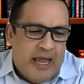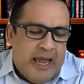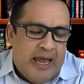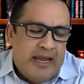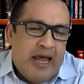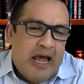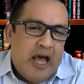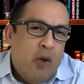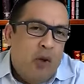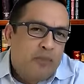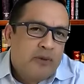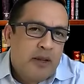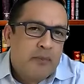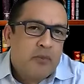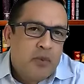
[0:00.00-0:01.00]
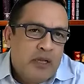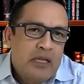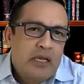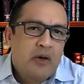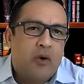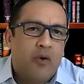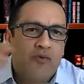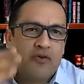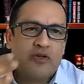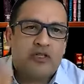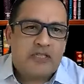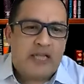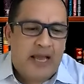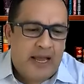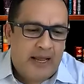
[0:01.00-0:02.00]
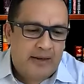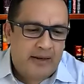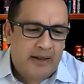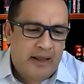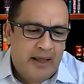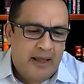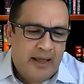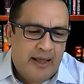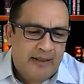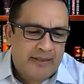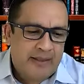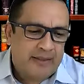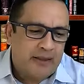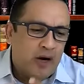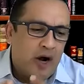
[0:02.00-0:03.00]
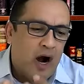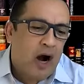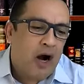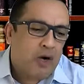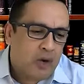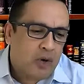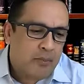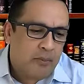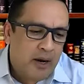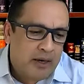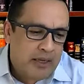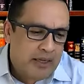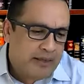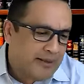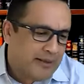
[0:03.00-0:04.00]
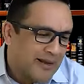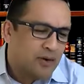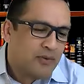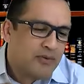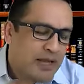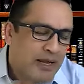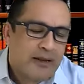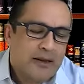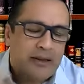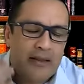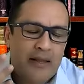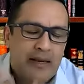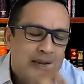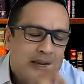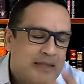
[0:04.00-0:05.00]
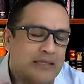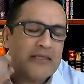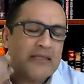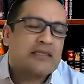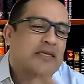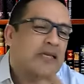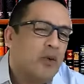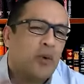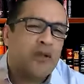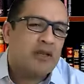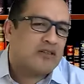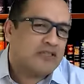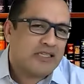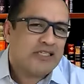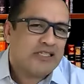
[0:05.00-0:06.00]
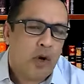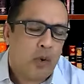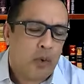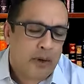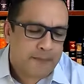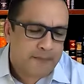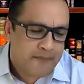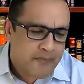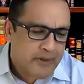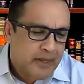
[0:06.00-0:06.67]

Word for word: and help them really understand that their hard-earned money, they need to see where this is going.